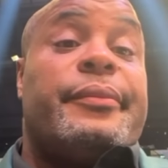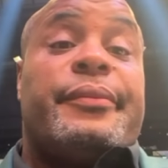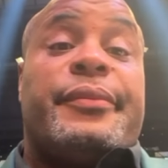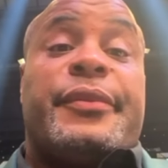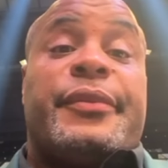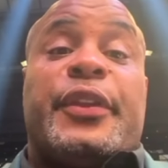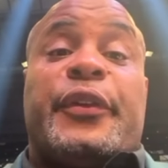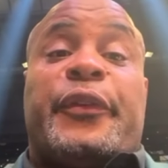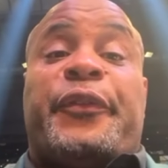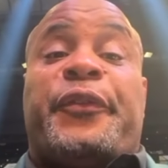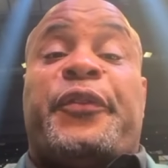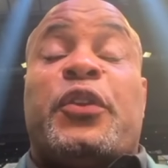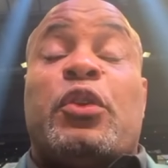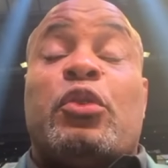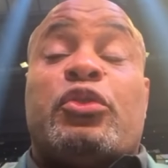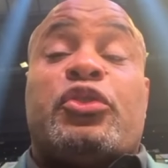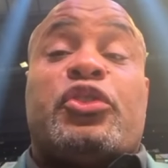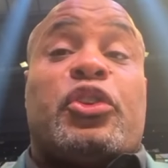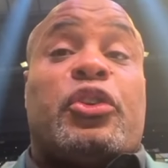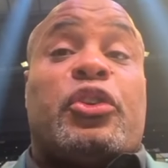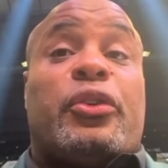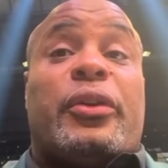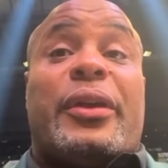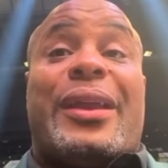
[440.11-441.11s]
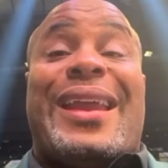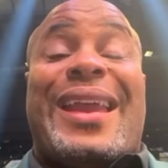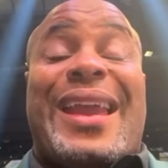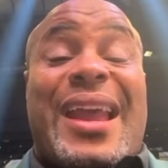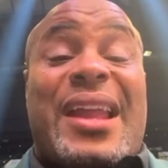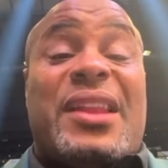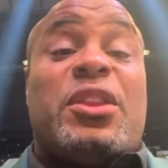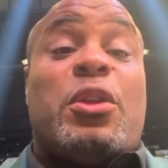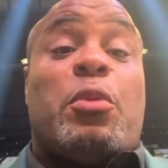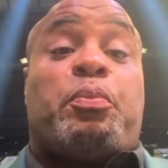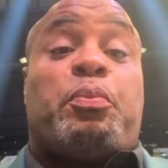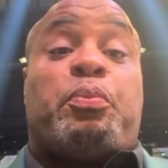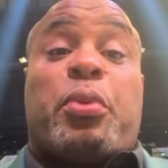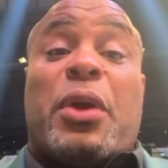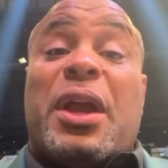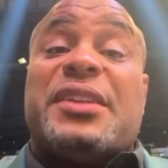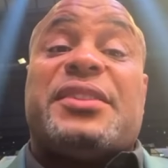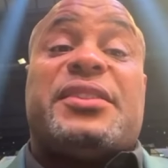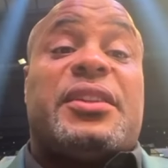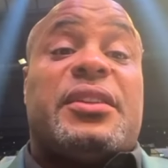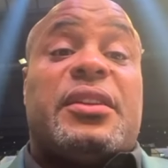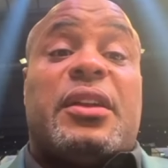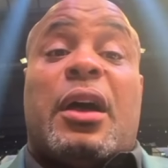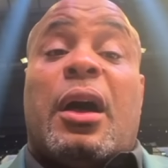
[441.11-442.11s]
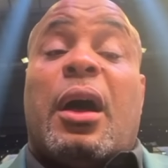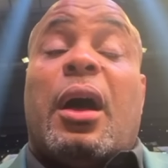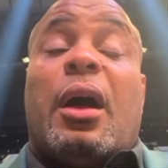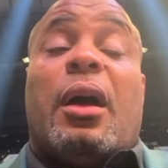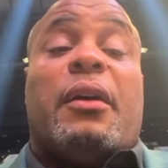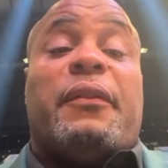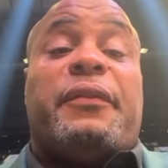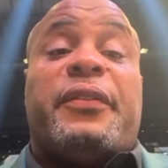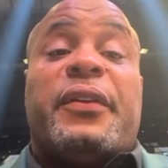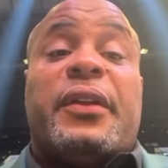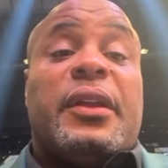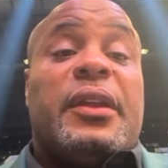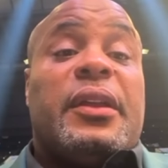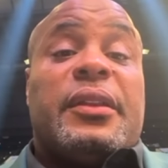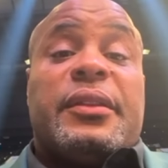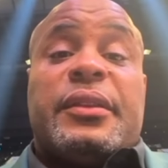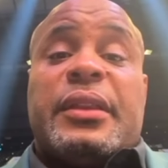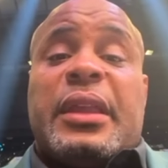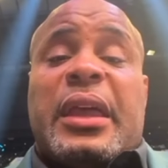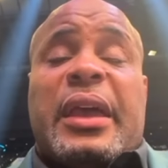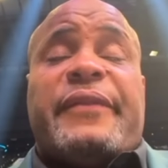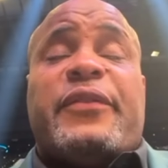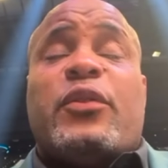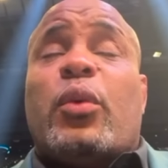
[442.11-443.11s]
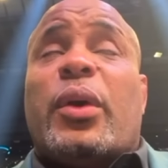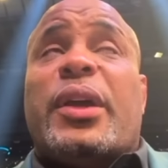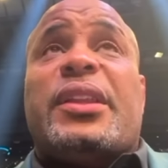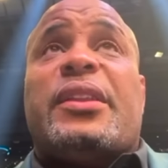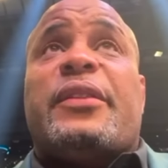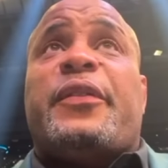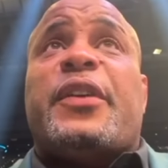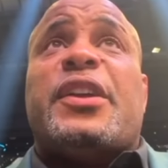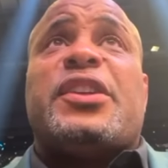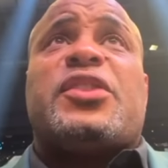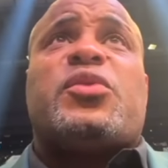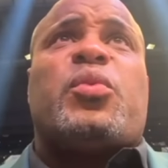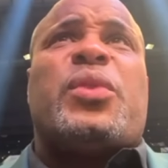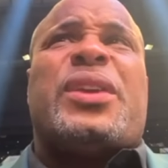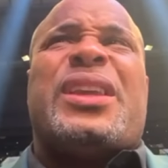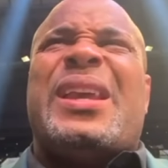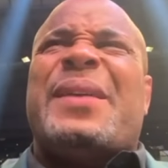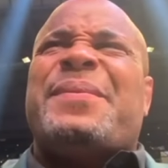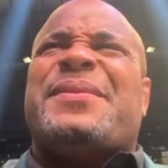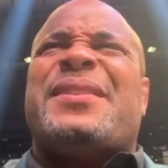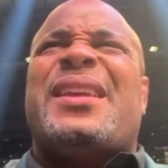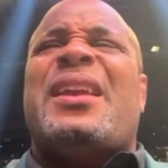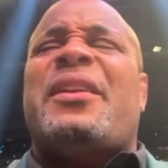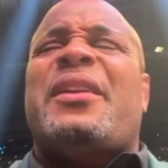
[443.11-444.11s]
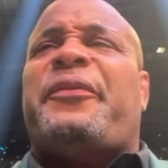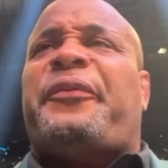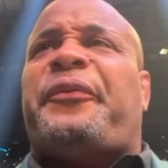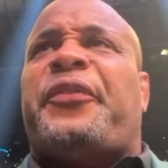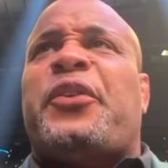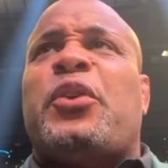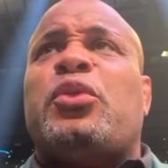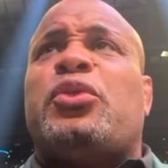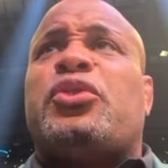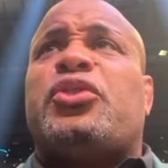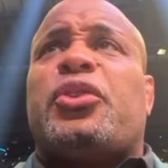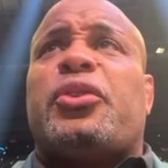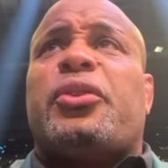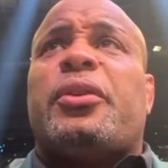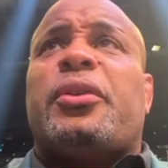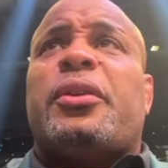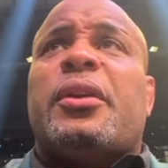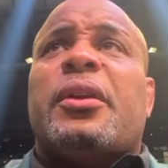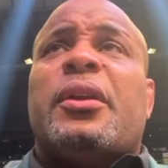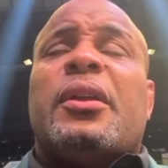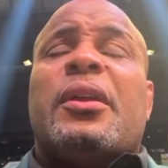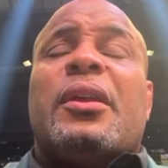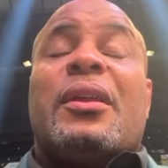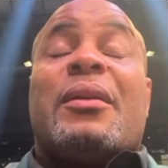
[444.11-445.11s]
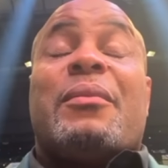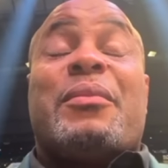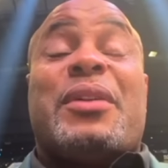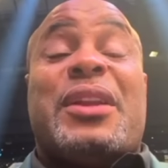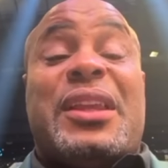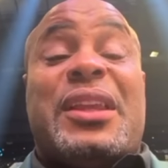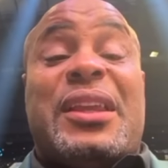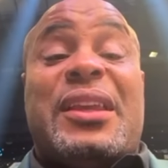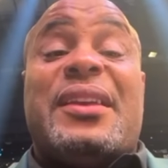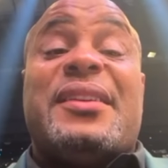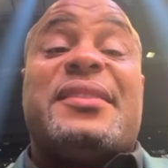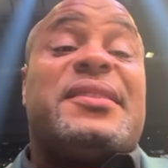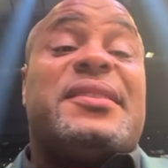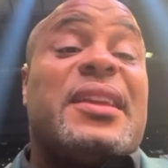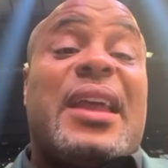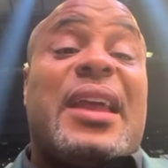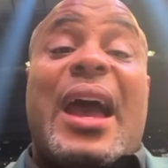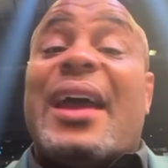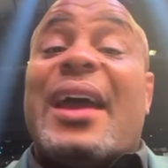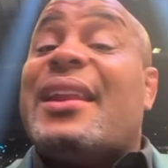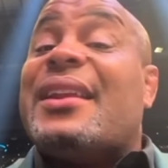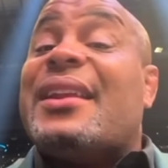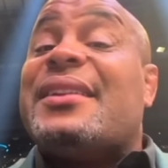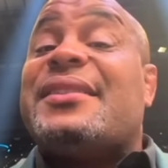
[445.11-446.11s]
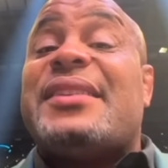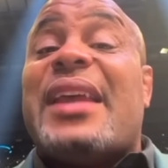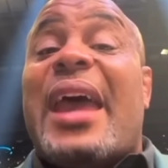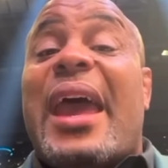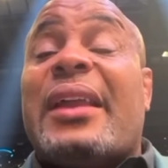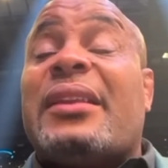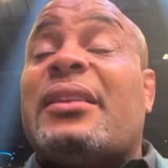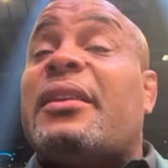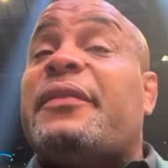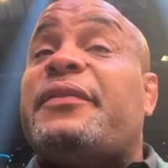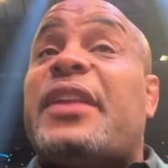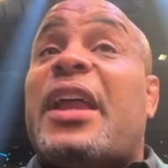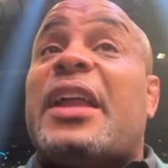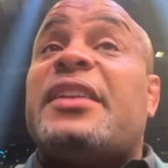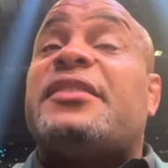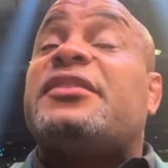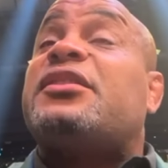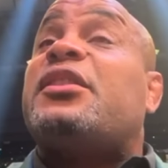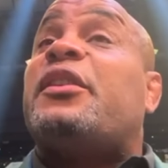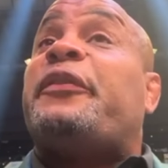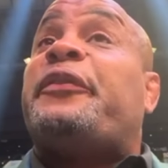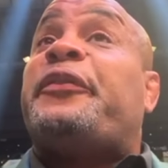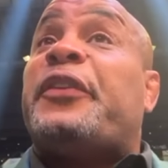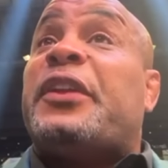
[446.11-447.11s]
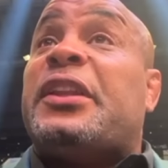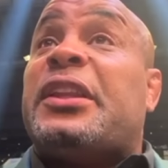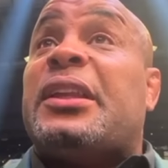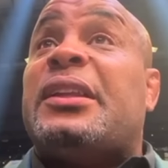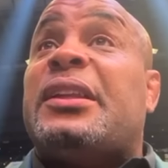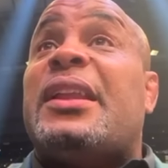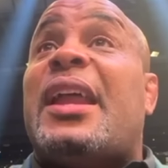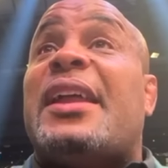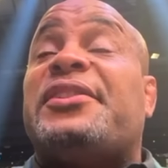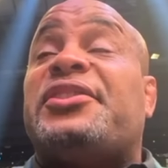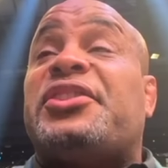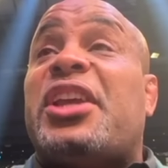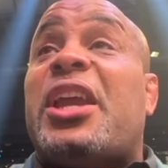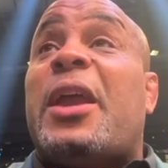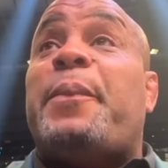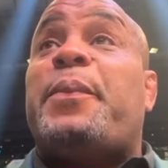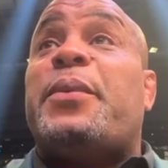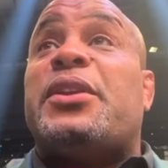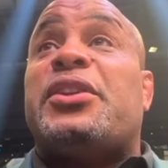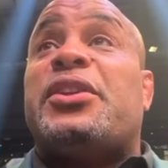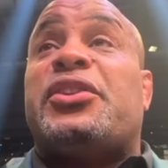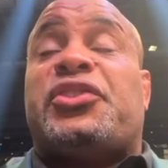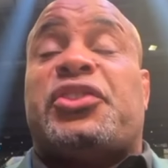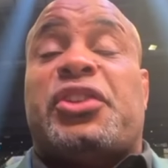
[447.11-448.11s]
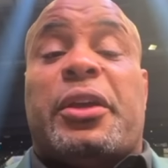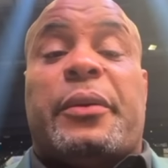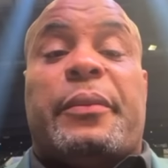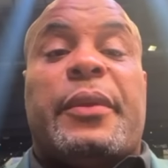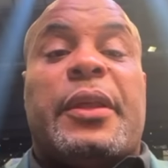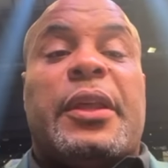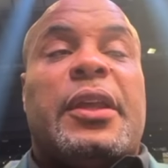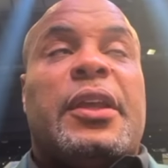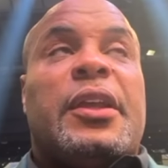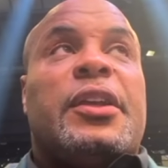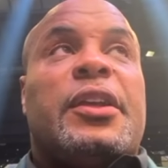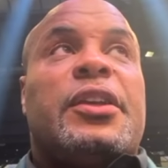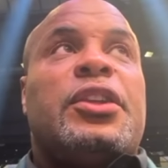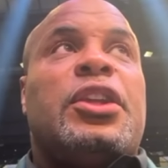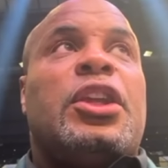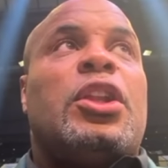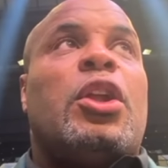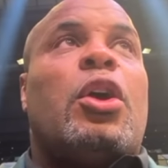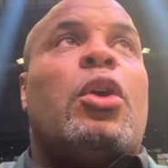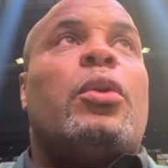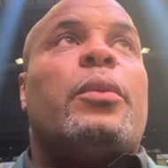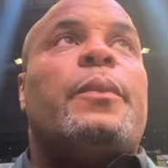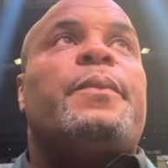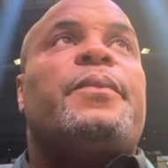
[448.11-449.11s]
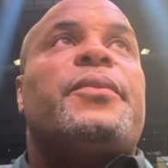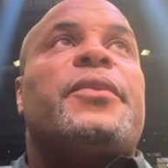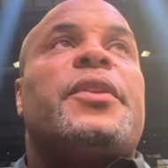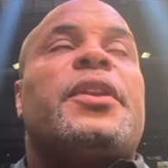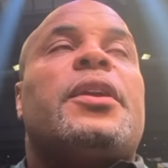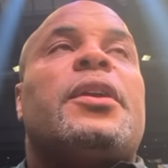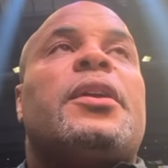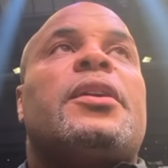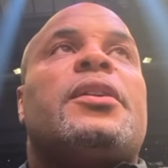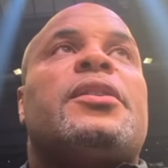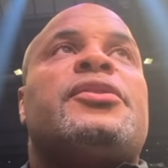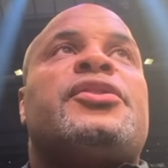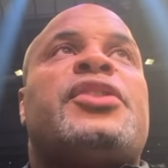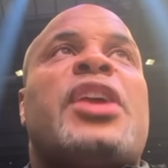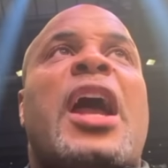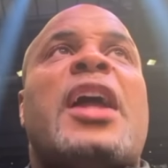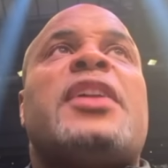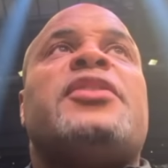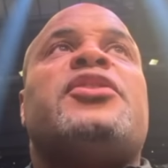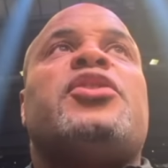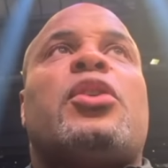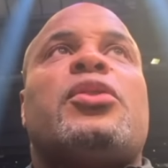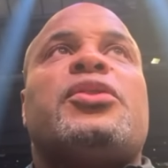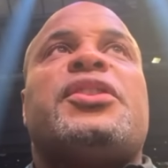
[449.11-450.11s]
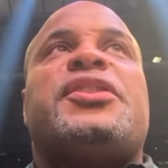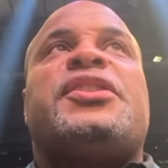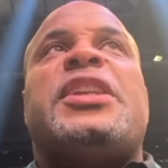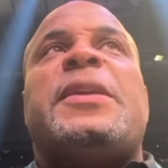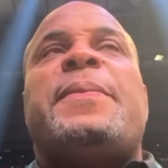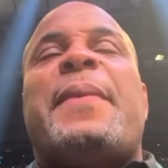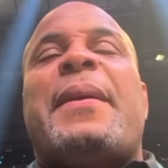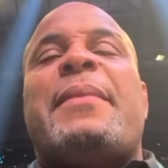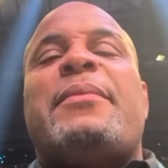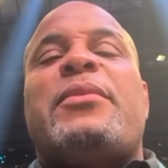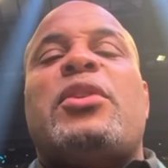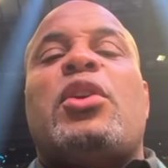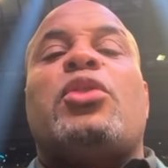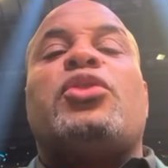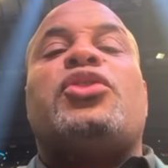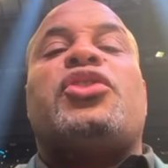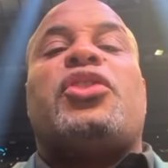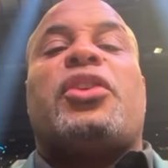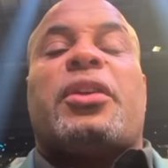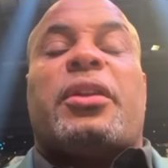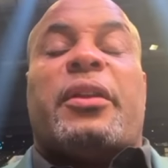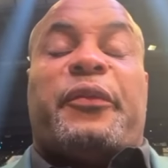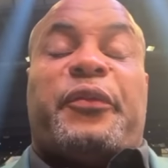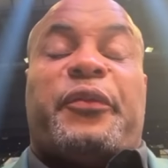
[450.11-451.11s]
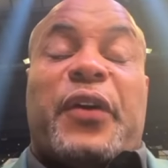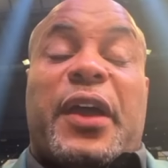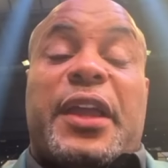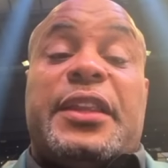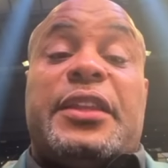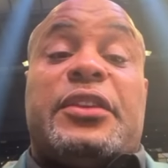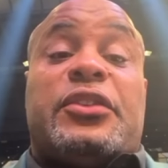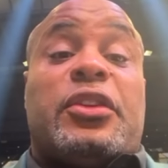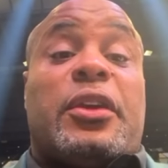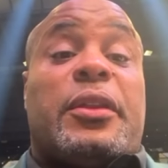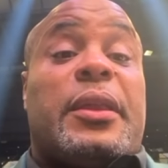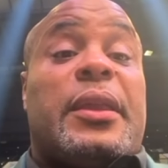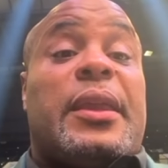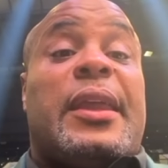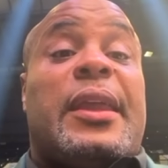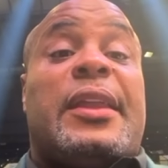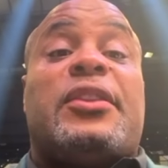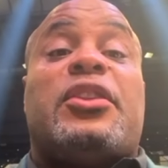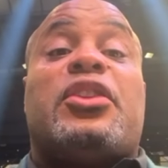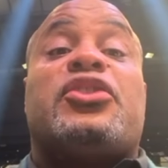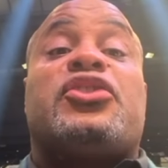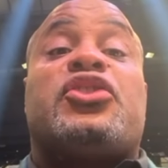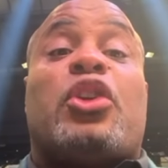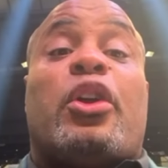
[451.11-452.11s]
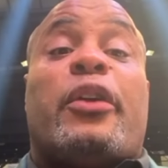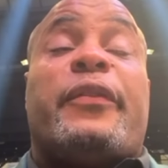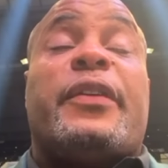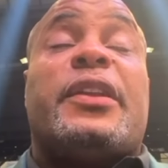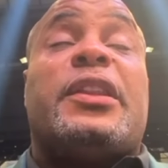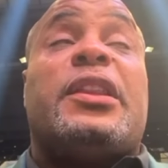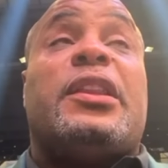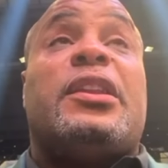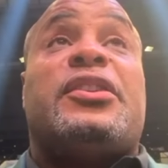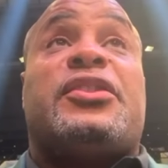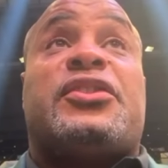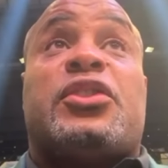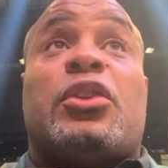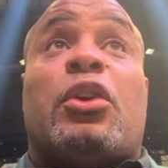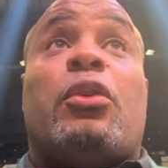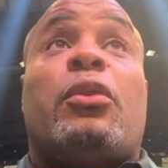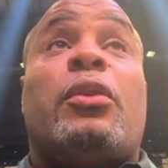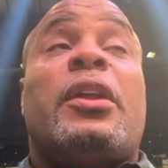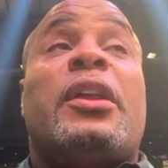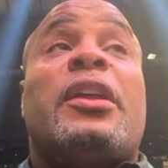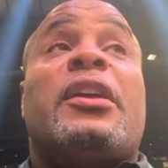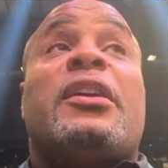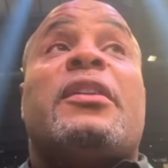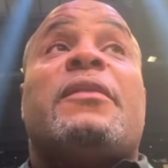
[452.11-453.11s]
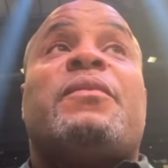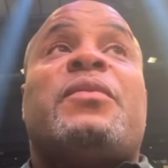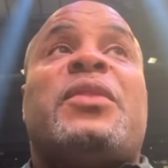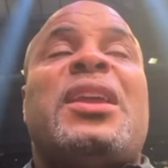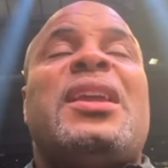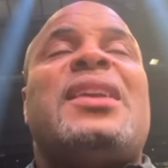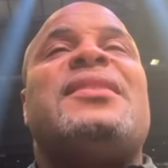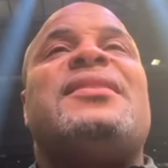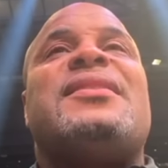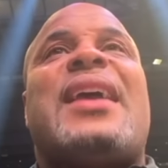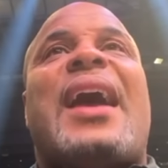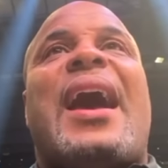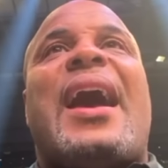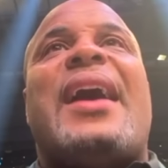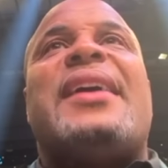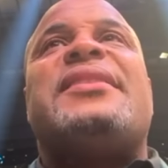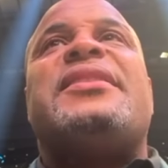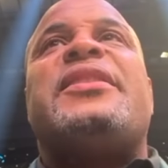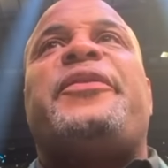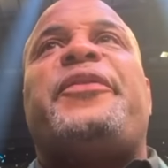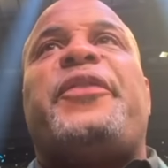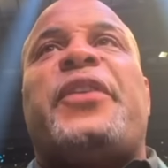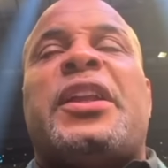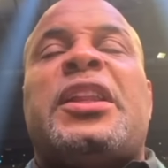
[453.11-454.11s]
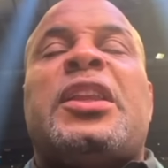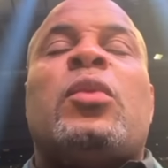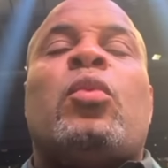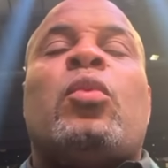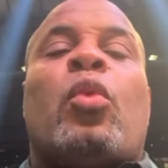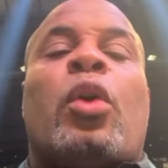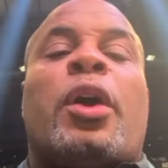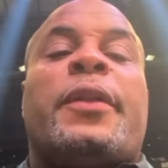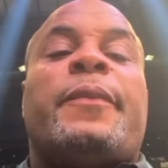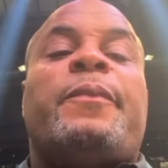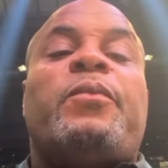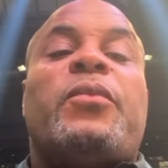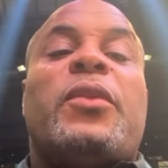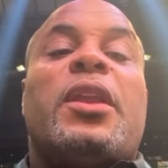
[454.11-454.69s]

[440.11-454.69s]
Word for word: the future and the present of the heavyweight division. We keep saying future, but he is the guy that's active, that's defending that championship. You know, Jon Jones and Stipe Miocic are going to fight each other, and deservedly so. These guys, if anyone,